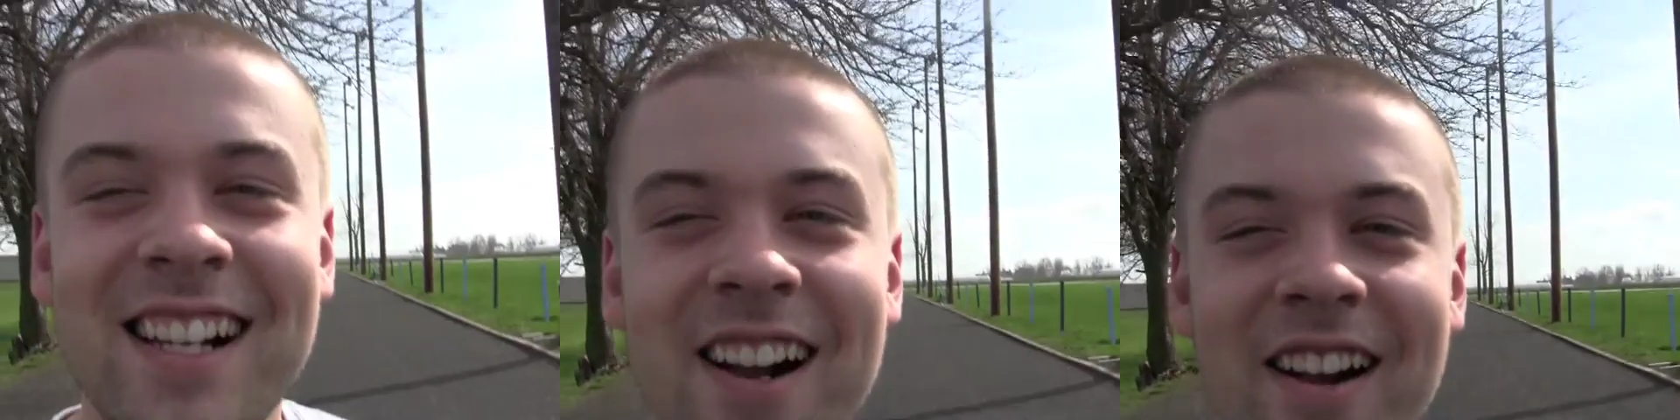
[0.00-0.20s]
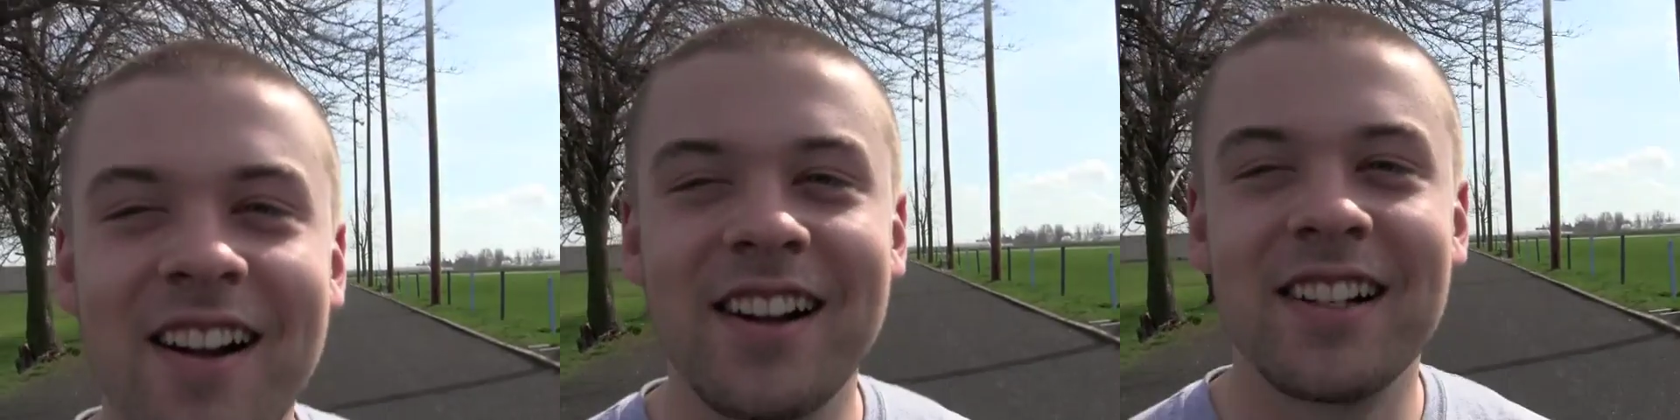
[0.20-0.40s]

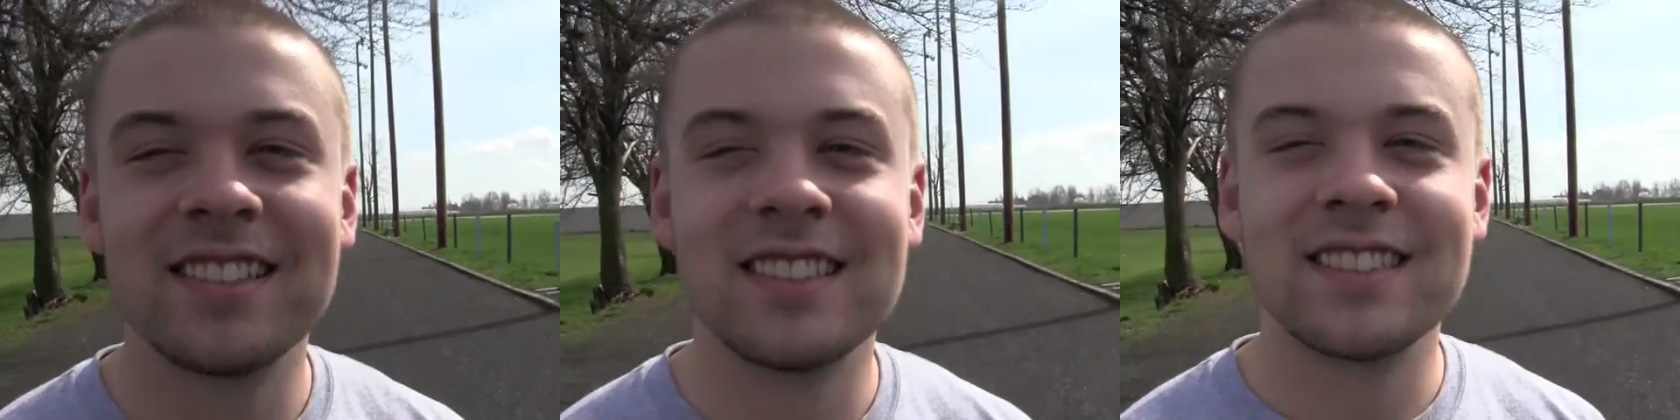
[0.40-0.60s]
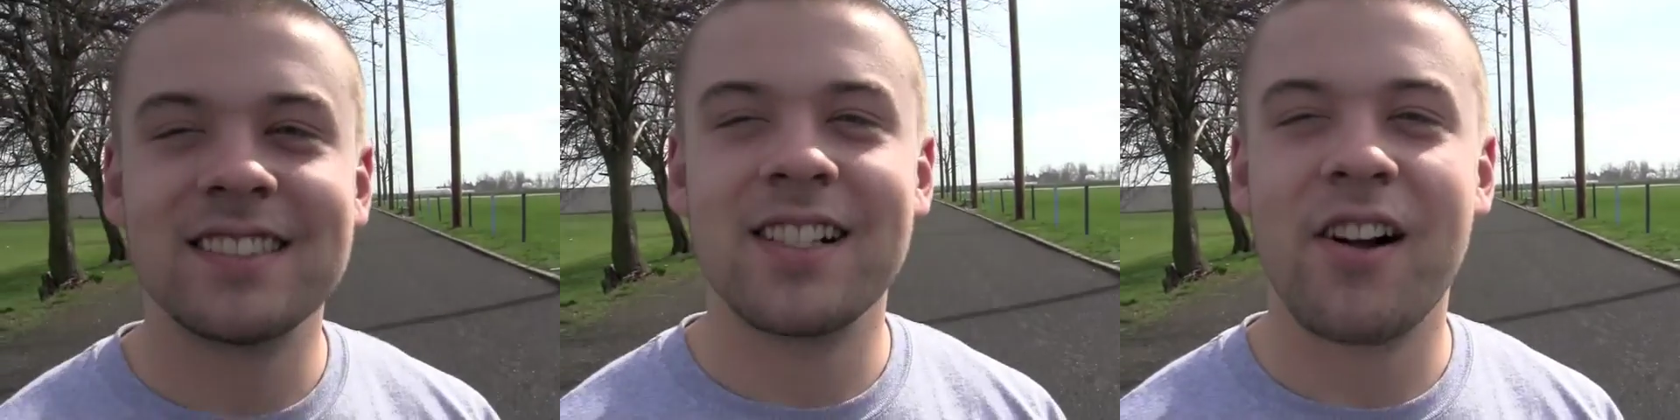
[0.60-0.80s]
All right,
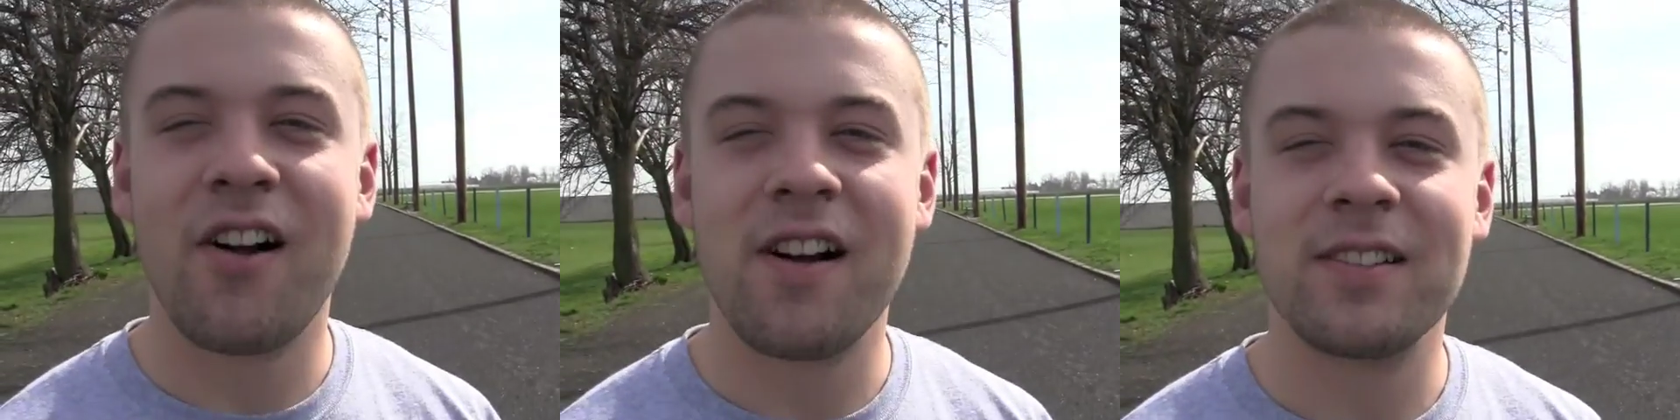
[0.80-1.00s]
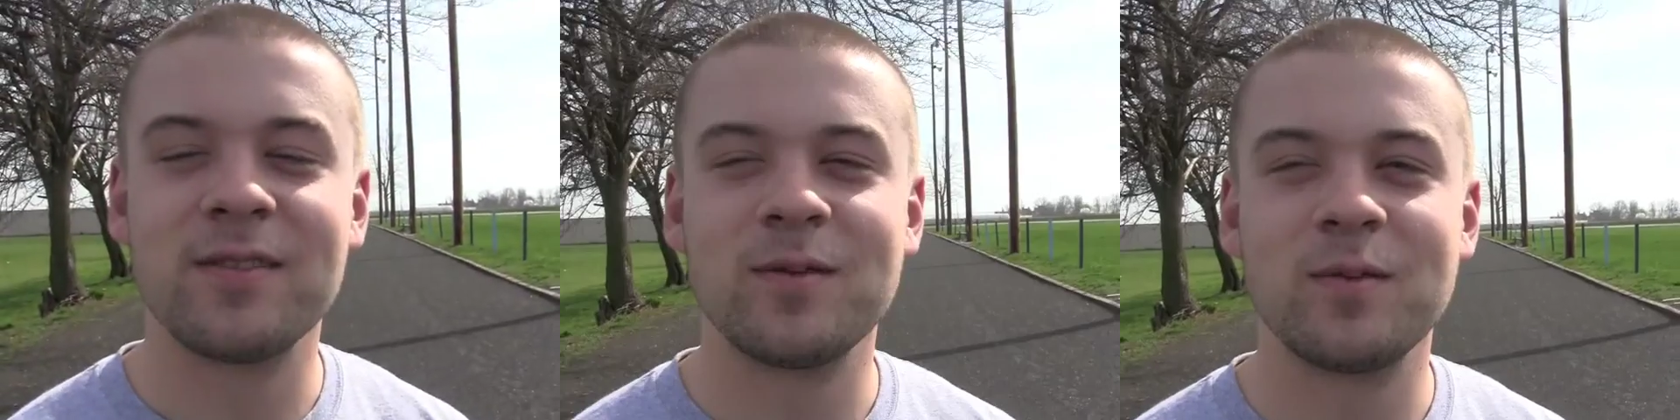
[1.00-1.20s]
for the 10th
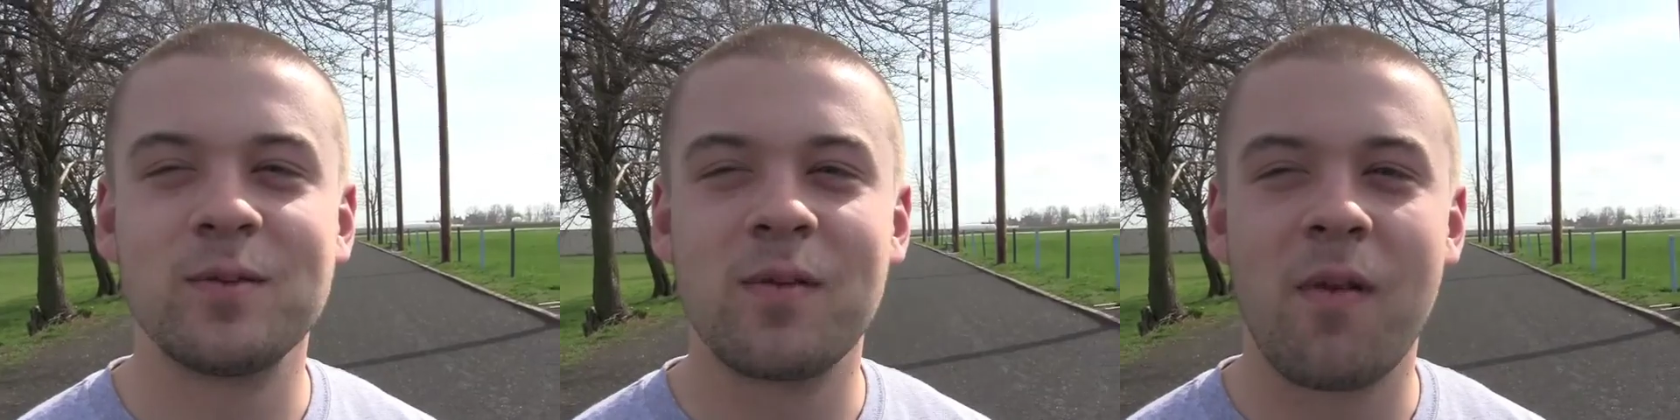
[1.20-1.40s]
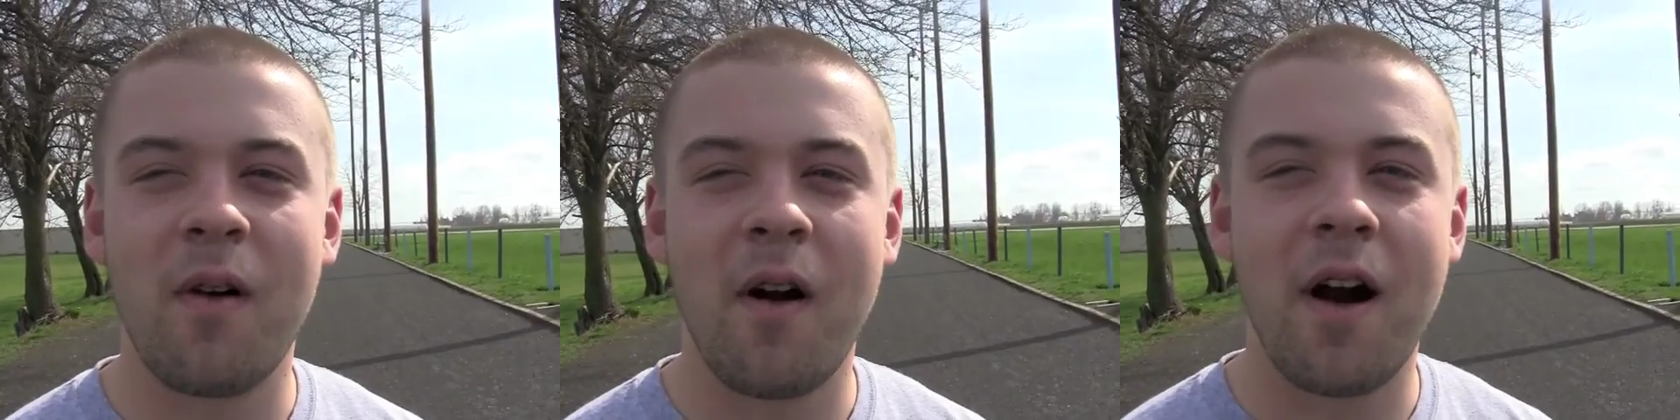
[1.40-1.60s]
question,
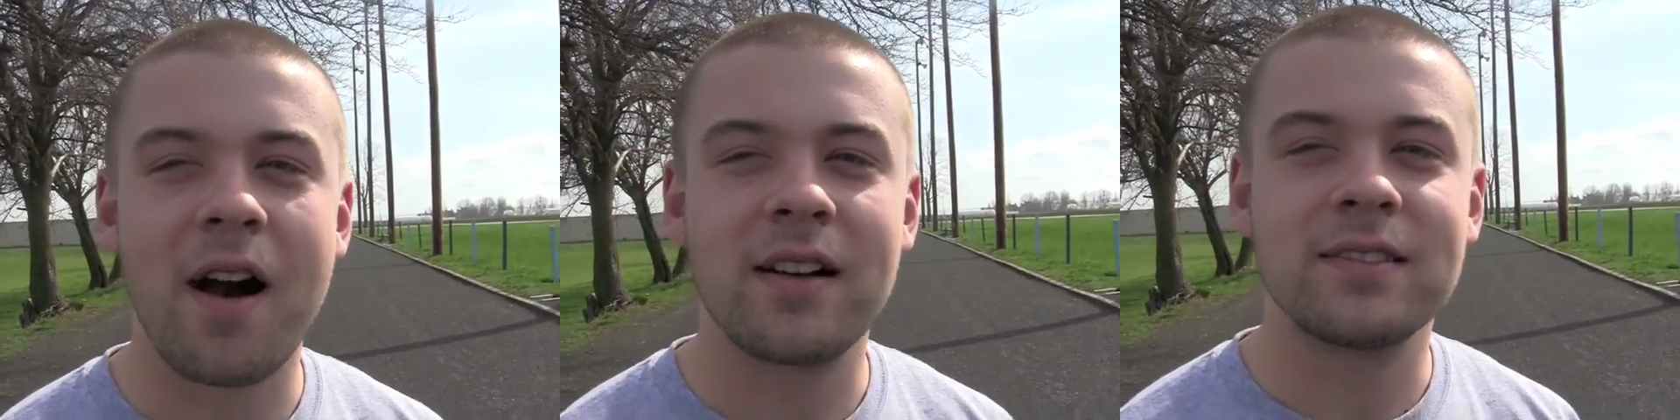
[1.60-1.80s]
it's the 10